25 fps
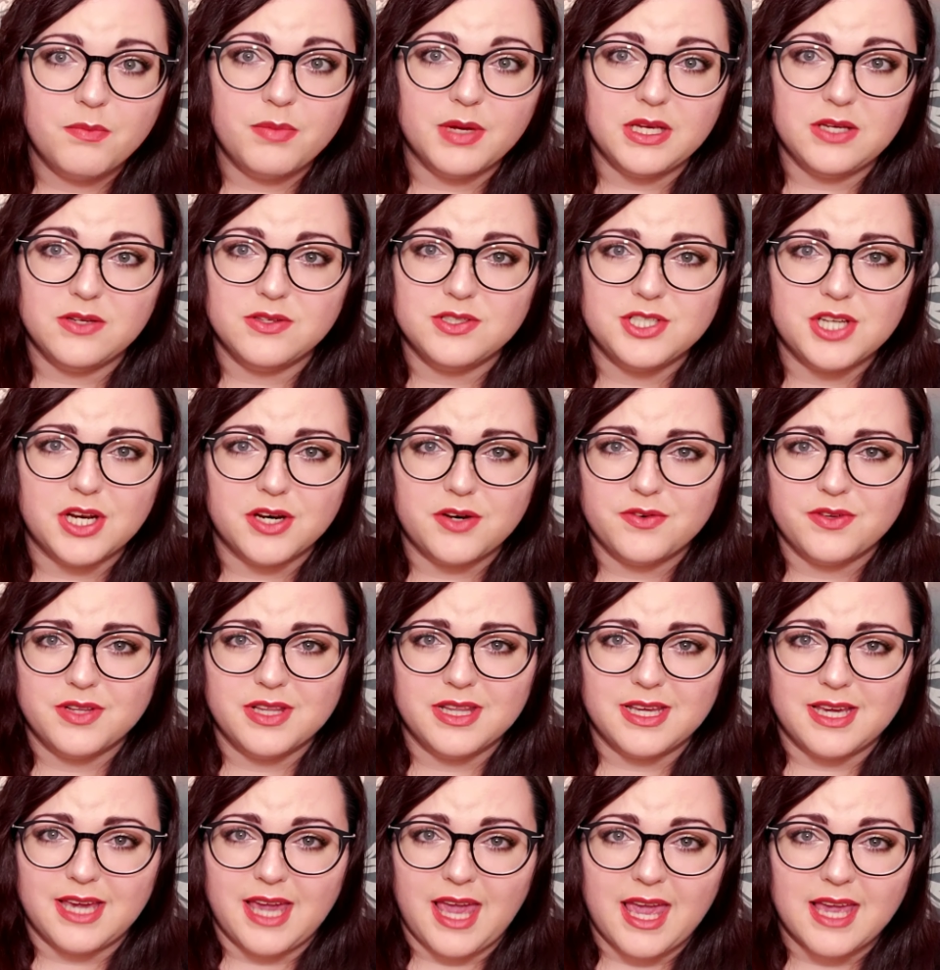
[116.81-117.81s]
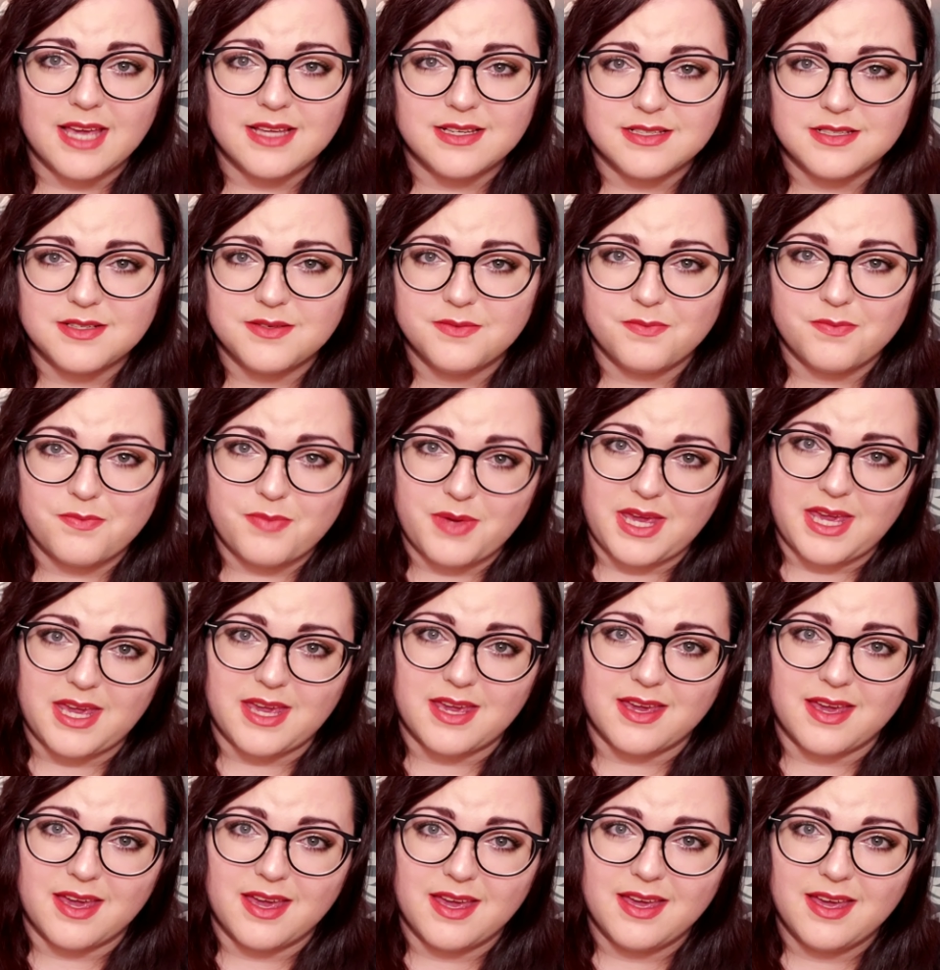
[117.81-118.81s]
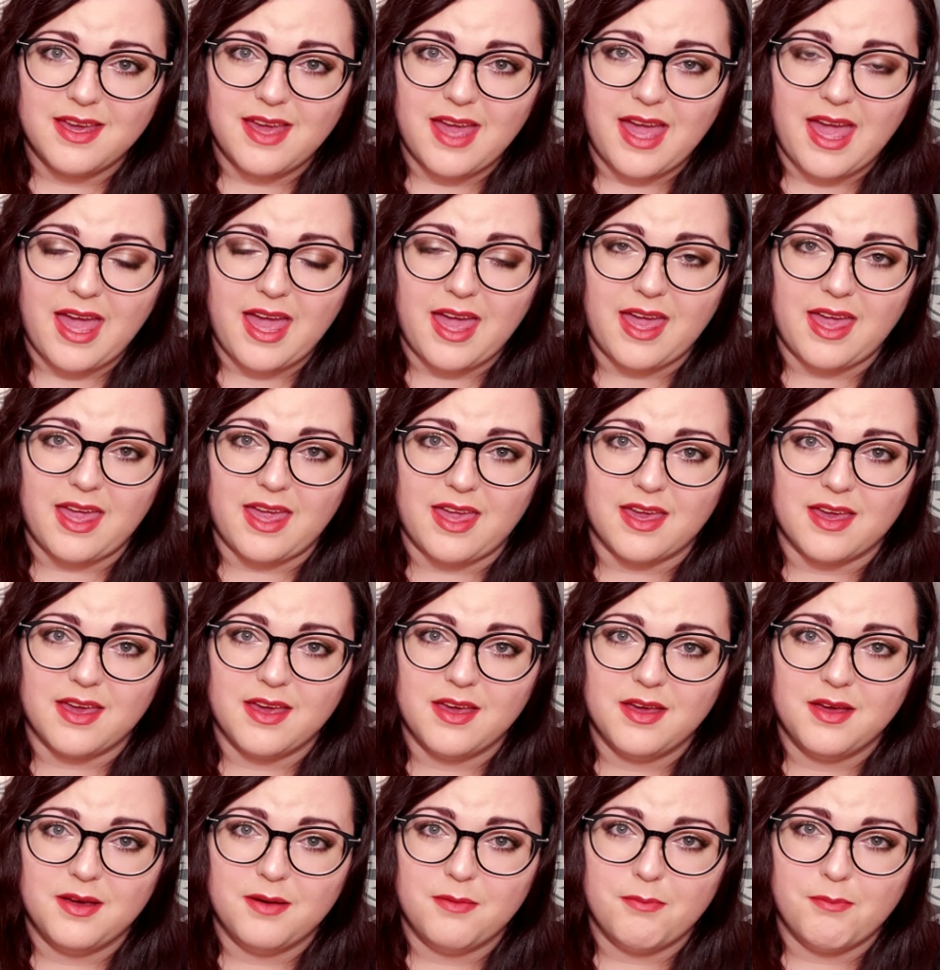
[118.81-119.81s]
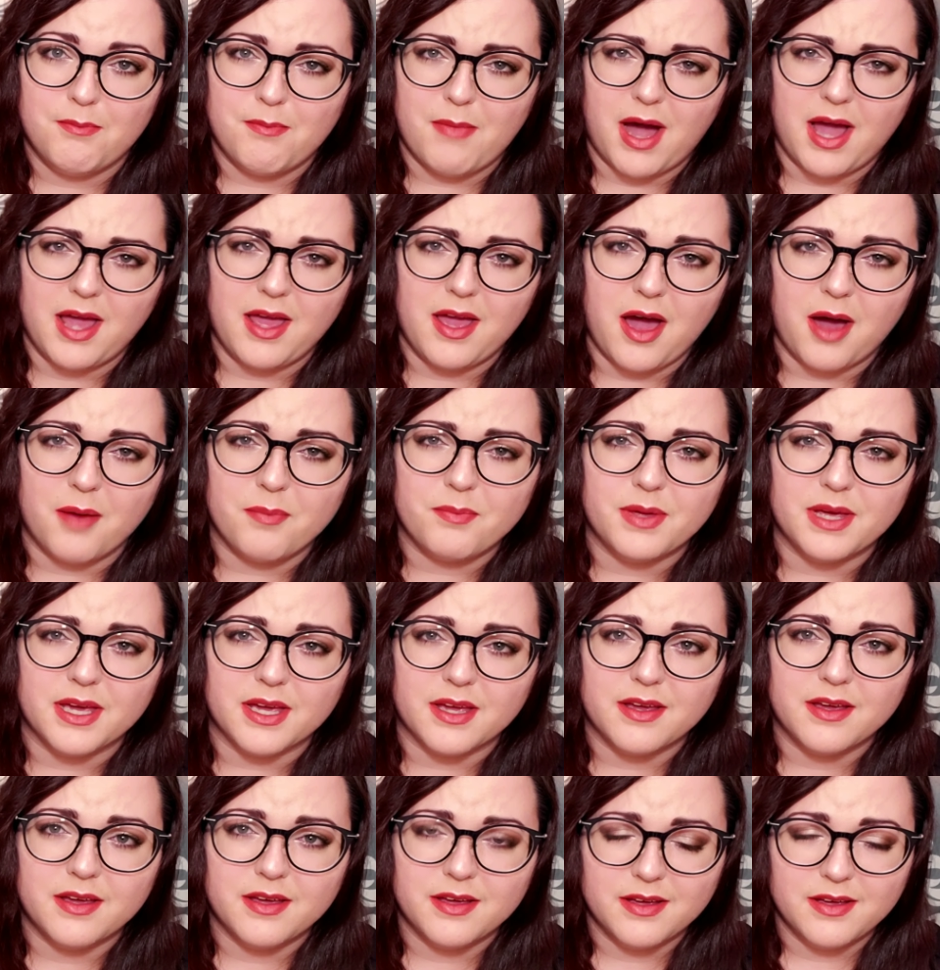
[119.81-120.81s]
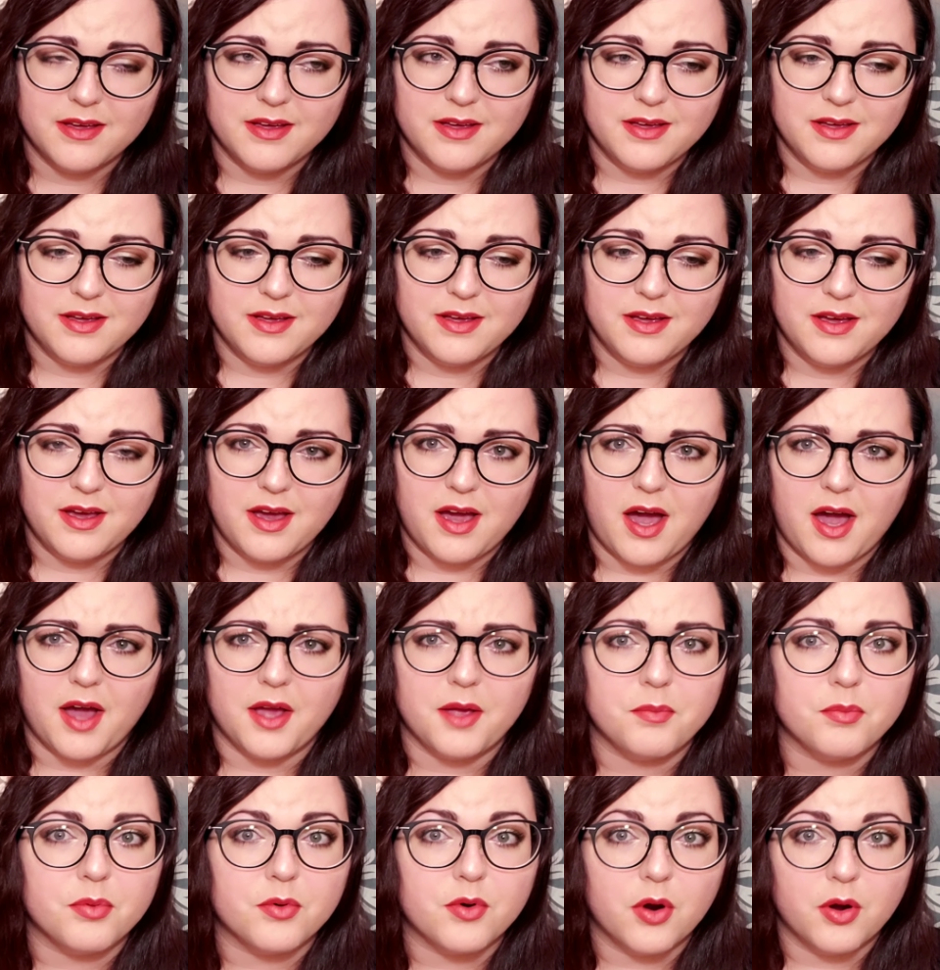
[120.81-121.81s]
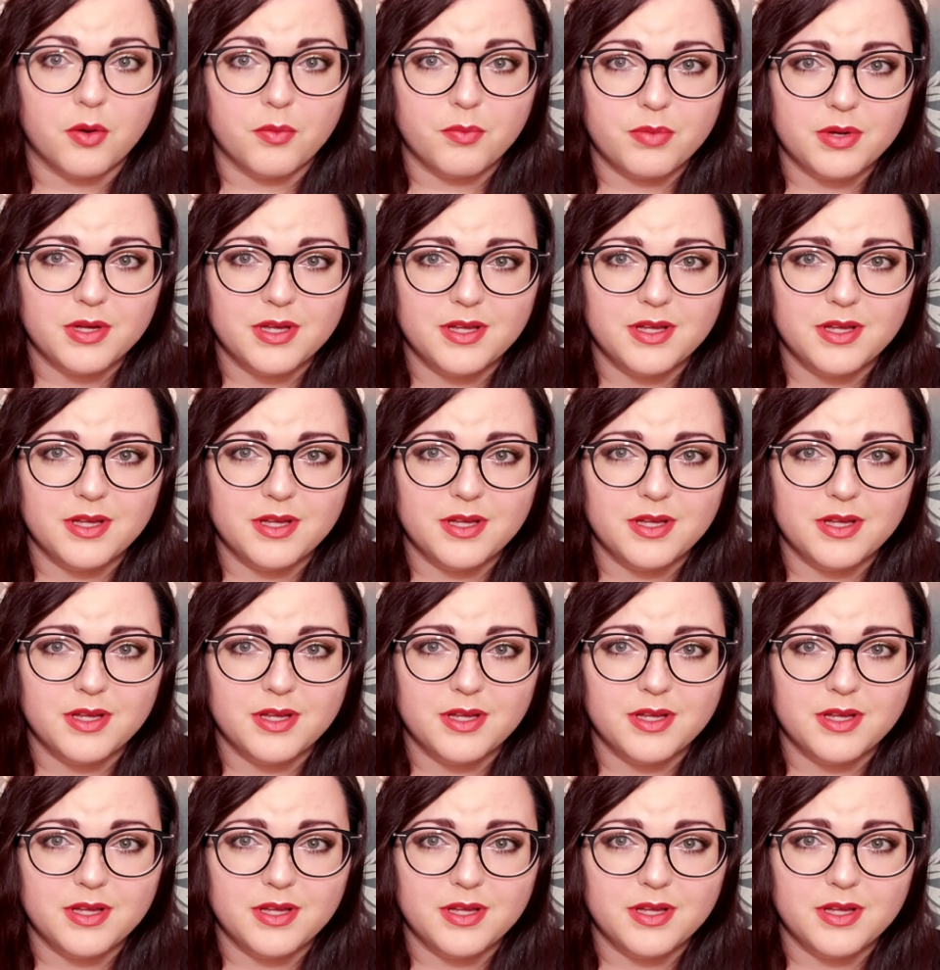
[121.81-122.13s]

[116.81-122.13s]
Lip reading: But you generally can't be a myopic hyperope.